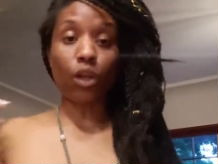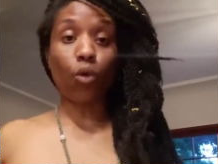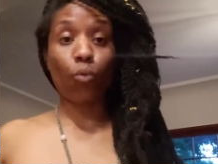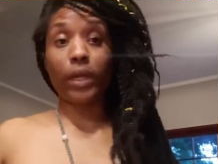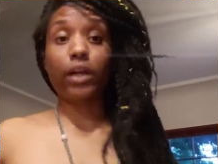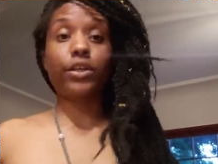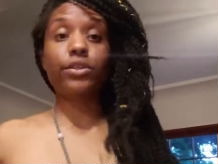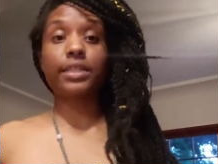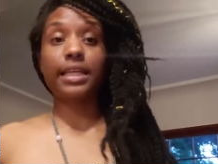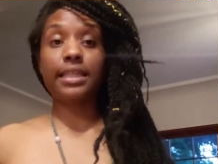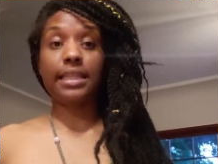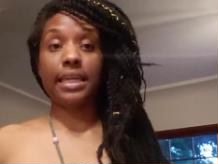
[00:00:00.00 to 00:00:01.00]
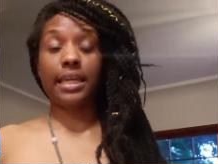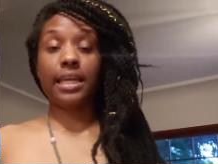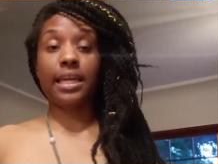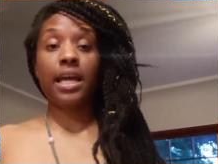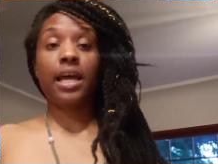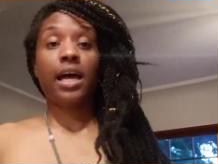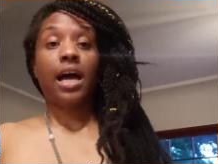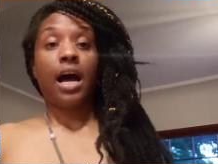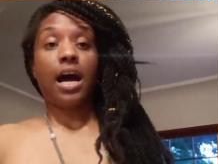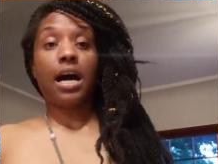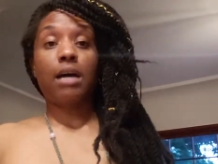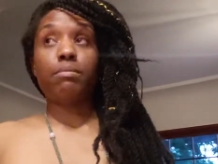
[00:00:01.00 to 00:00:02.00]
We are using the
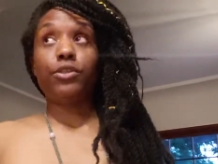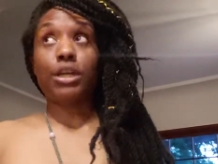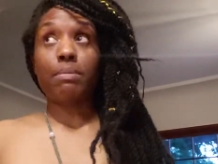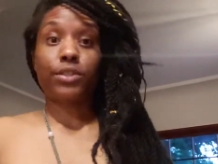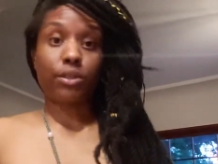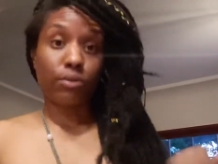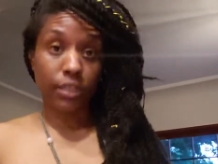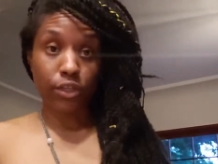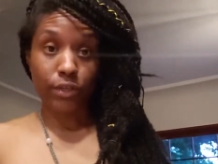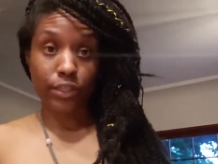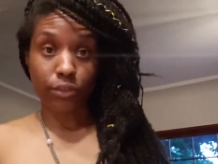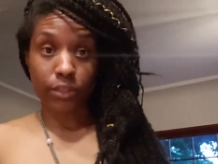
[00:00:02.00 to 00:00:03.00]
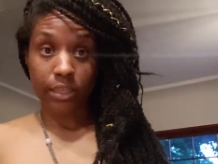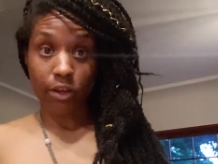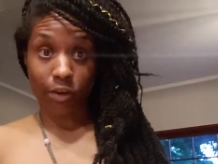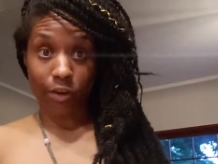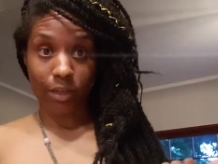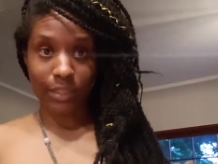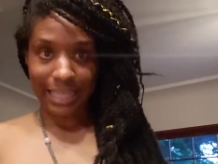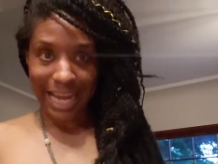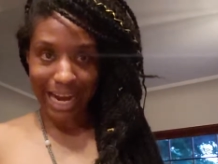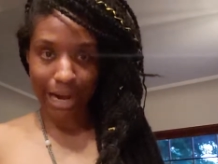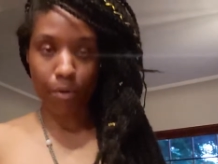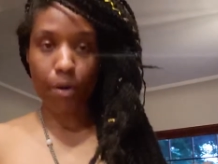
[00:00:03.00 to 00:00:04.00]
Gemstones and Crystal
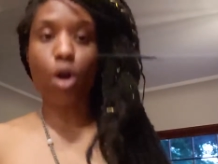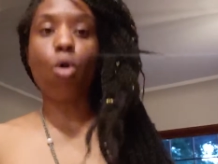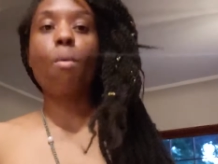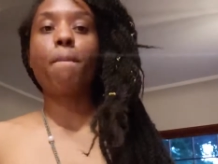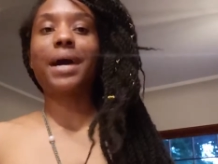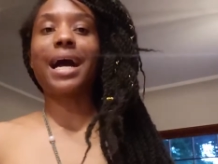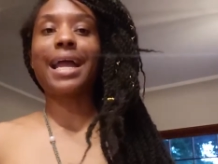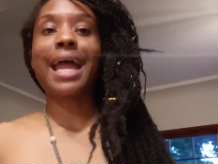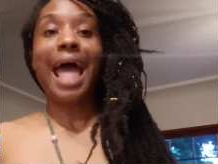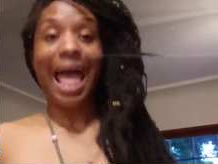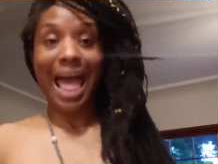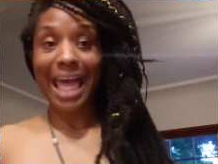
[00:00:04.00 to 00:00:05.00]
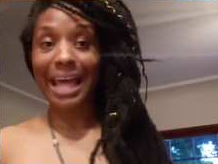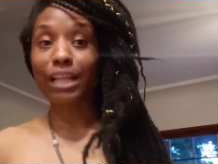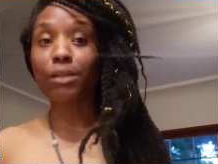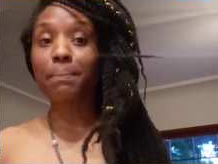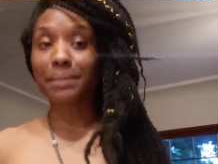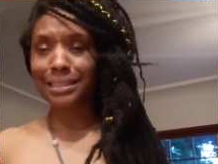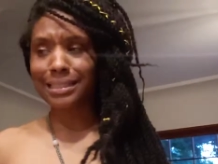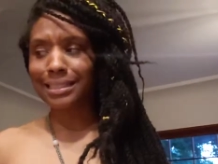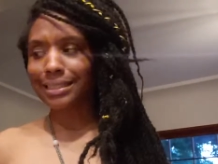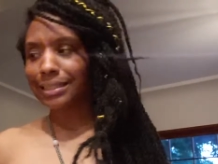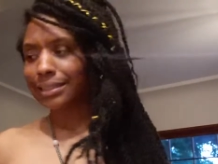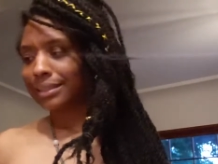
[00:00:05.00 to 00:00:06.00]
Tarot by
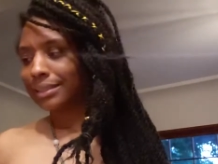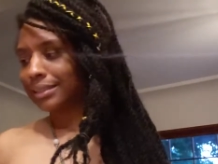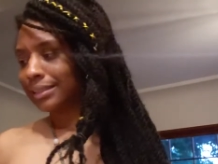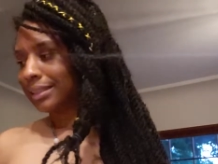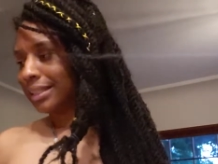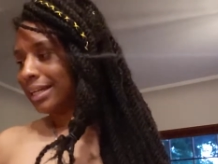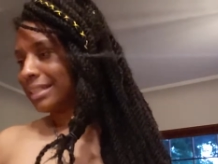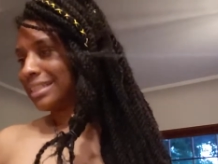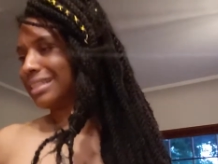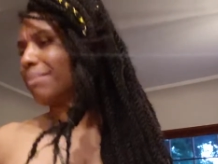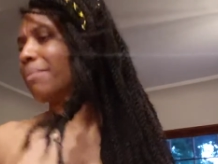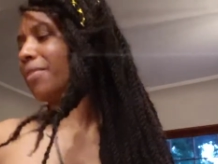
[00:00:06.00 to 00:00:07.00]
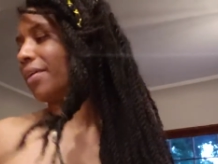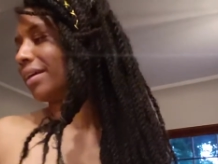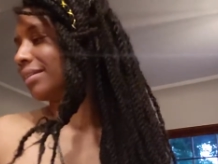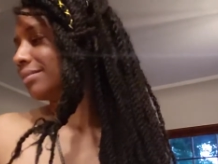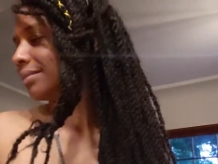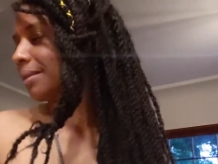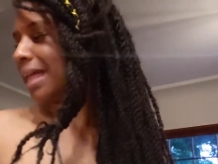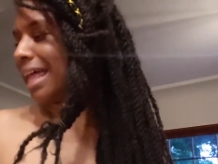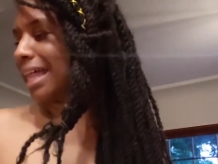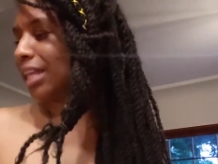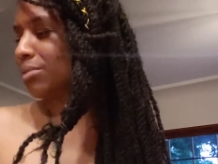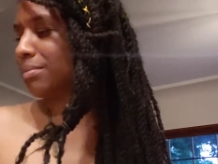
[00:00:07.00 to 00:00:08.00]
Helmut something.
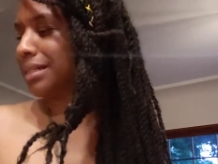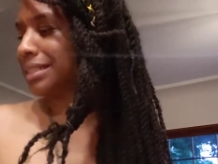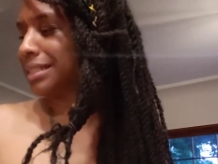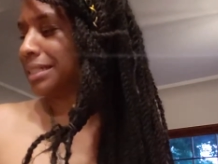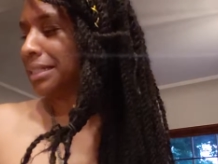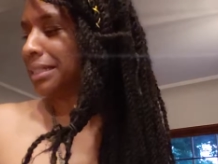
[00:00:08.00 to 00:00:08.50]
Helmut